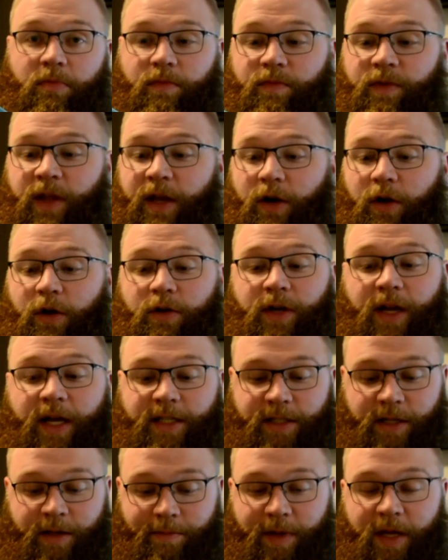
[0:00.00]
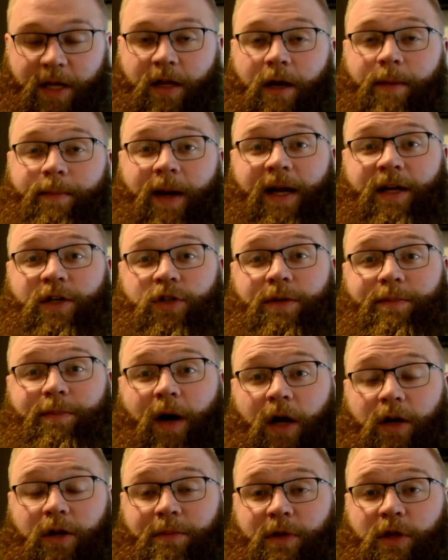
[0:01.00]
they are nice and beat up. I actually
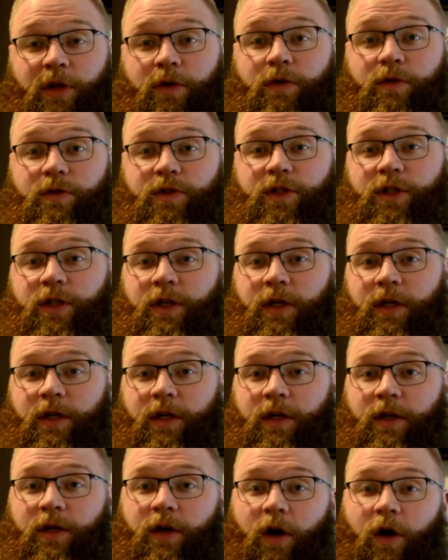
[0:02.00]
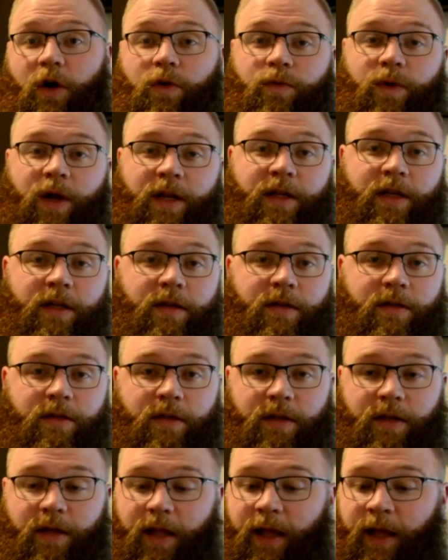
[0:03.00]
bought them used already,
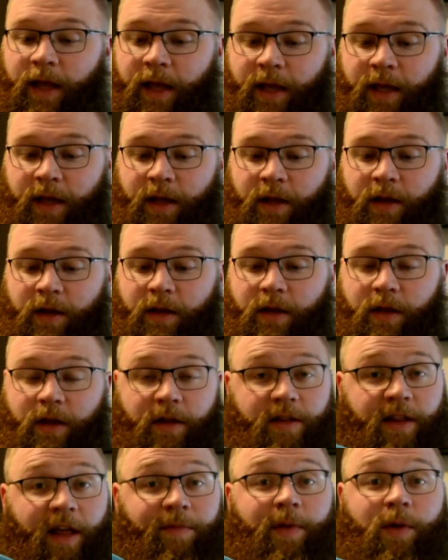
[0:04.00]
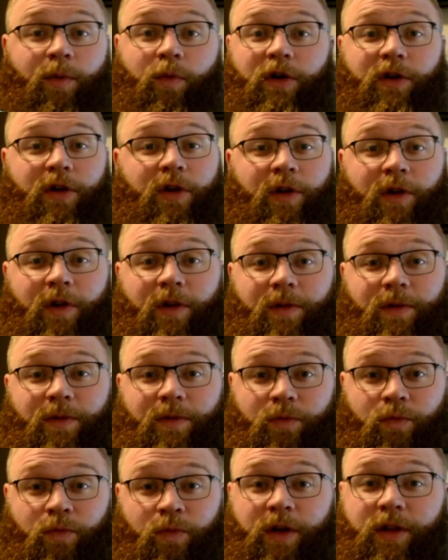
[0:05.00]
and they've been working
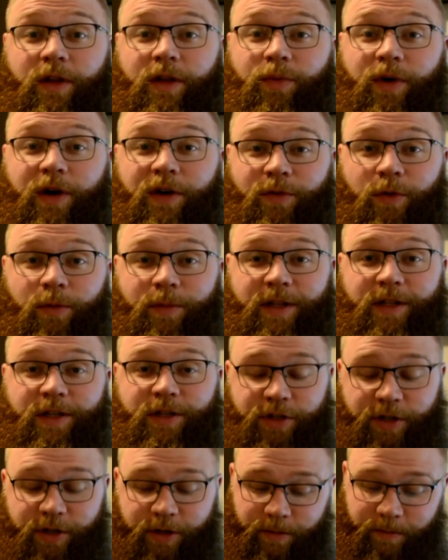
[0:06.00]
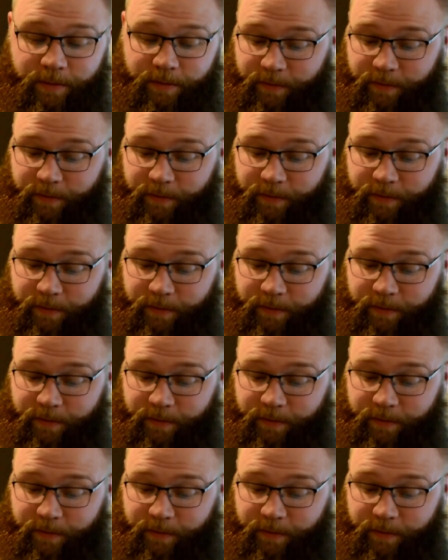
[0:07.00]
really well for me this year.